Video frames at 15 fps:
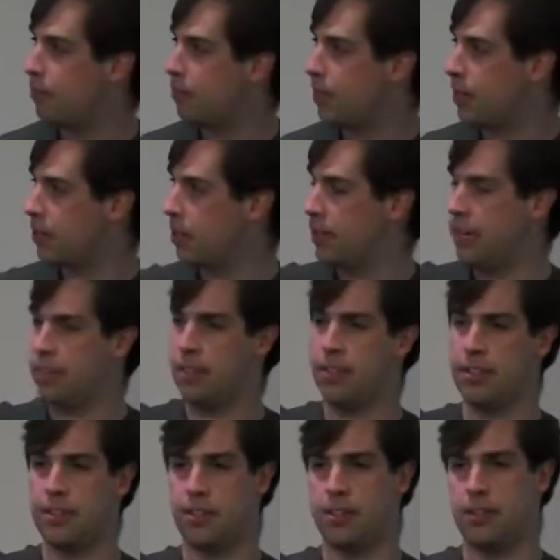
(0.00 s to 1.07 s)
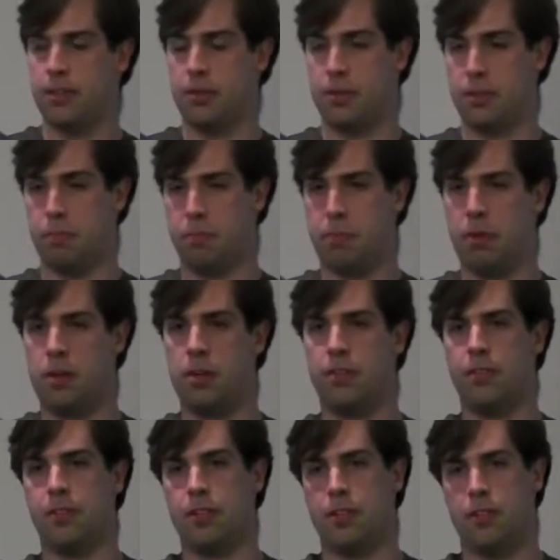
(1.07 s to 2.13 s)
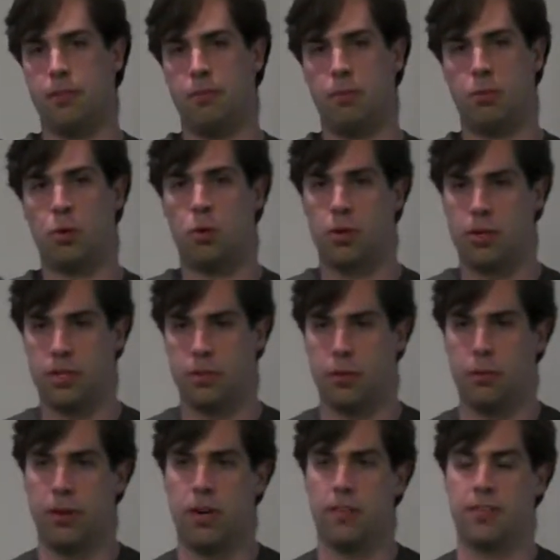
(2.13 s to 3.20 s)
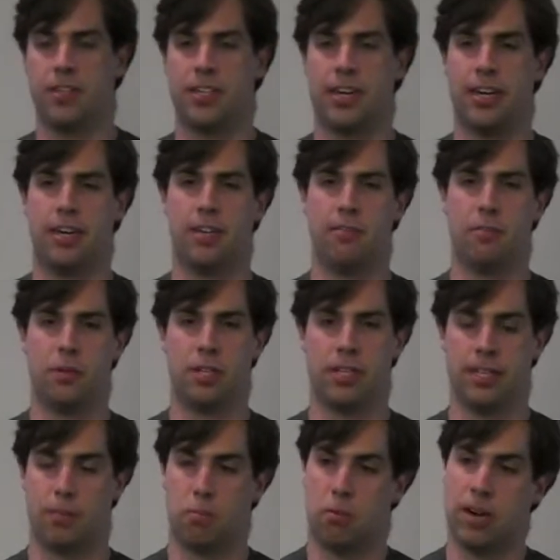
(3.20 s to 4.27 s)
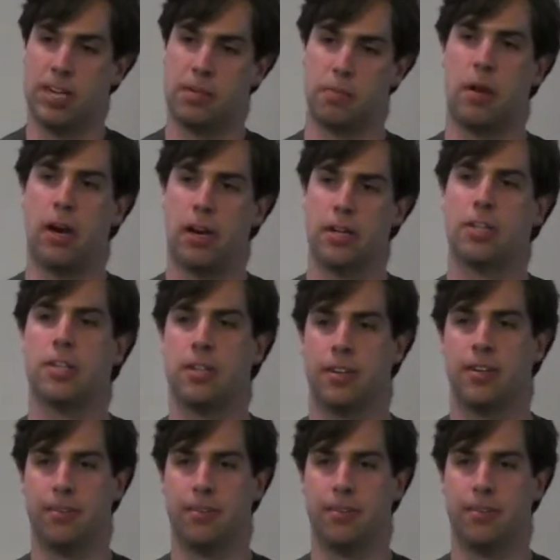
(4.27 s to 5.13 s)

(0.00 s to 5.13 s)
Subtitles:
It turned out that the part of the course that we went off the side of was the press box.